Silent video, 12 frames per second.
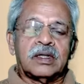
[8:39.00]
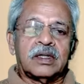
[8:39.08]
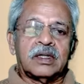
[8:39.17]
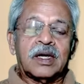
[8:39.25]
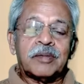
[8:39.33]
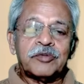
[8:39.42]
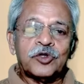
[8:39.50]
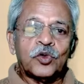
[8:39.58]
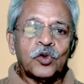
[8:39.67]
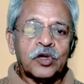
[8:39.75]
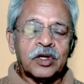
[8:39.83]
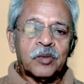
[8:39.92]

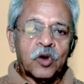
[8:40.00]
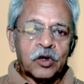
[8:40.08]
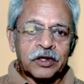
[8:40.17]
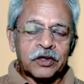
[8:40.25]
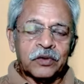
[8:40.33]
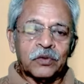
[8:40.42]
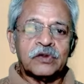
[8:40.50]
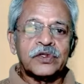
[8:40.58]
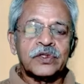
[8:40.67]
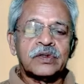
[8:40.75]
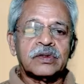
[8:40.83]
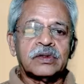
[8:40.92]
haptocorrin
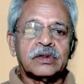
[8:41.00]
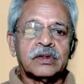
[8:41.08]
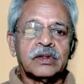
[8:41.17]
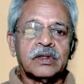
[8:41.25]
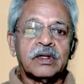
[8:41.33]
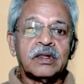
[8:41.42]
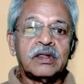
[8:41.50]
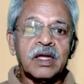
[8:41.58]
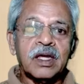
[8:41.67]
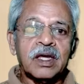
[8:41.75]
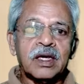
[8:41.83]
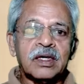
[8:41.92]
molecules.
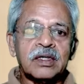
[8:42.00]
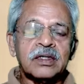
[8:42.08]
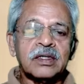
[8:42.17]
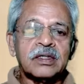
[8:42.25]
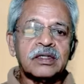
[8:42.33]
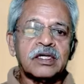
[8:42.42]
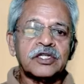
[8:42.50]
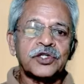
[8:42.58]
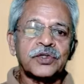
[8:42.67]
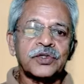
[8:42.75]
They get attached